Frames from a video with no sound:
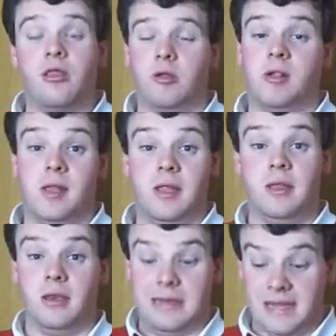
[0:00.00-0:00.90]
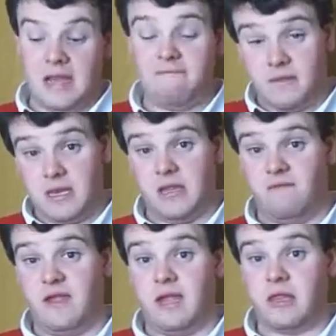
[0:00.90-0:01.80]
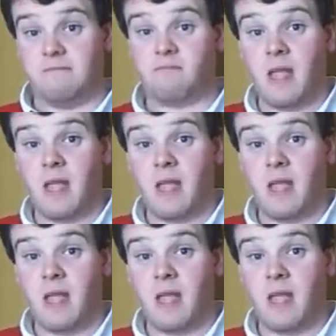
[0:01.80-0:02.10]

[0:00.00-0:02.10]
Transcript: so she can leave the TVs